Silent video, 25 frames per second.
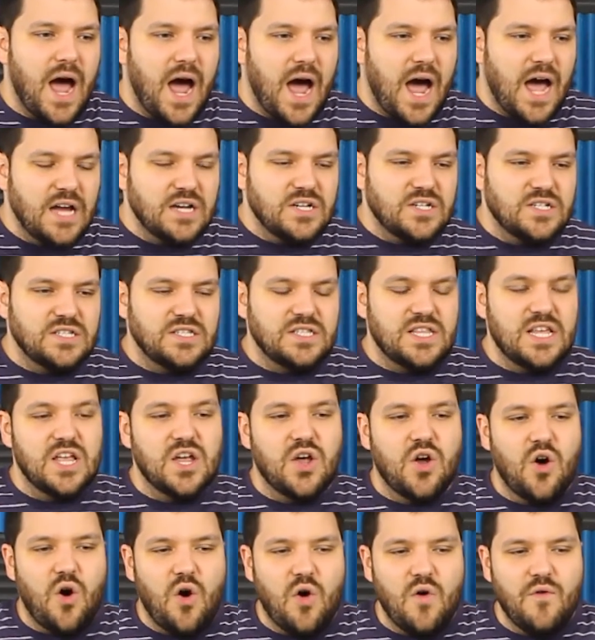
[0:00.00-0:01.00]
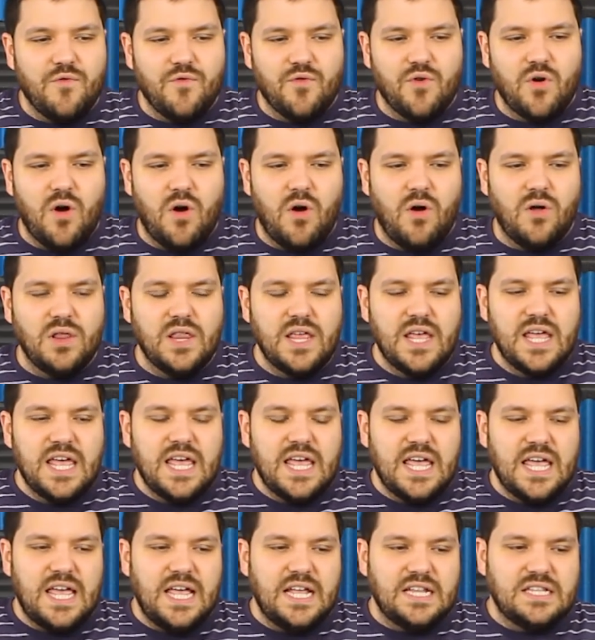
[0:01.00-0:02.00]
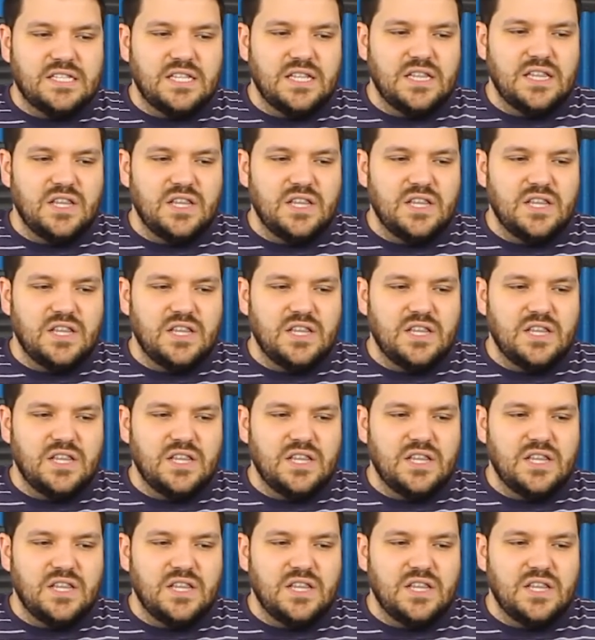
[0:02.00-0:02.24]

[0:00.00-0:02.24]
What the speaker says: I just think overall it's a